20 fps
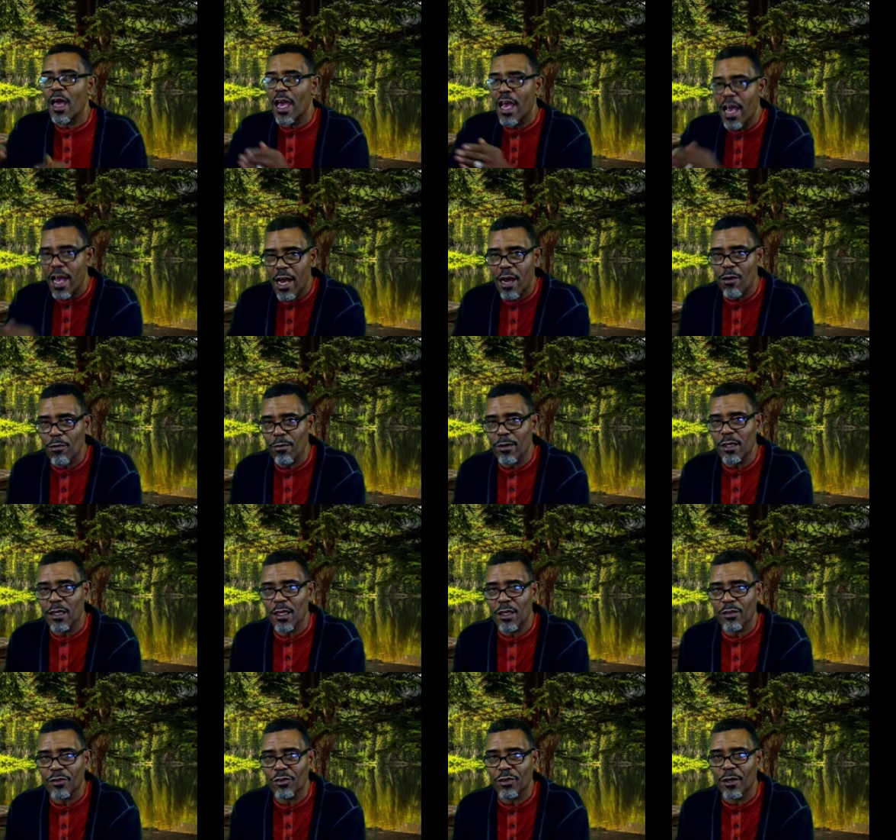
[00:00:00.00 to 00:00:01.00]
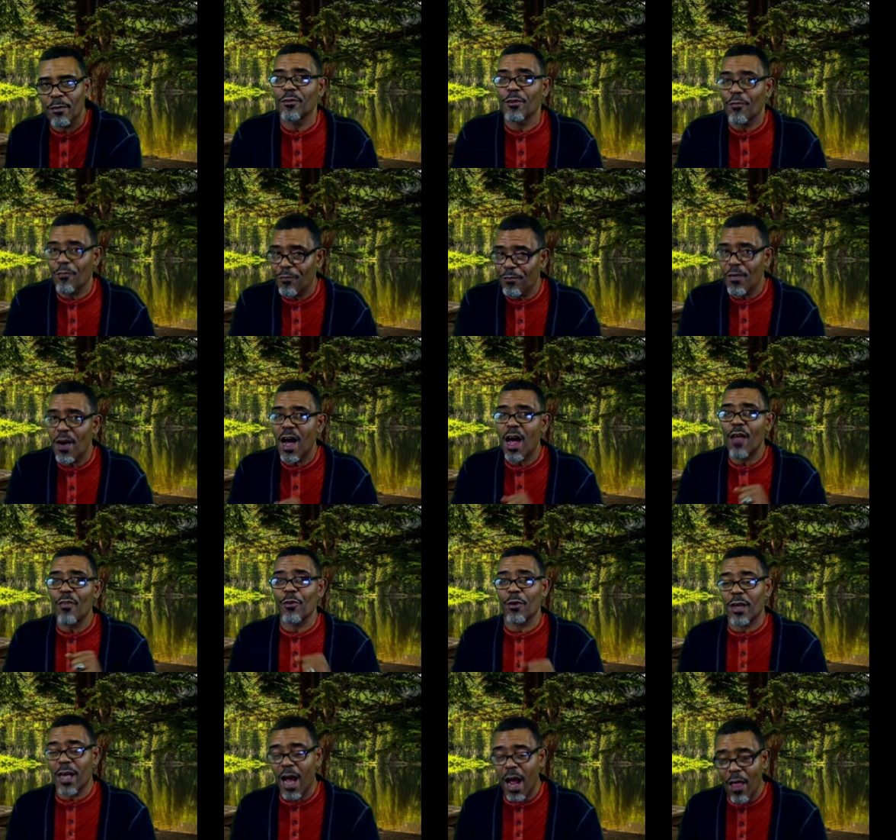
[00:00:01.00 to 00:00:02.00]
areas the Father,
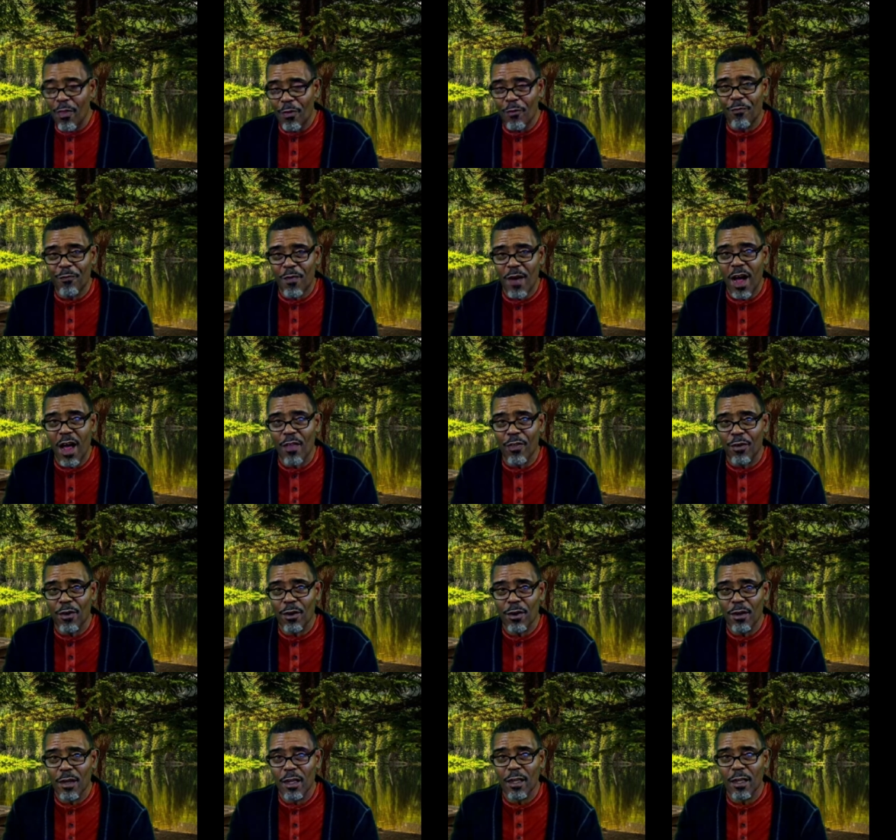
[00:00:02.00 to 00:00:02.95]
God the Father,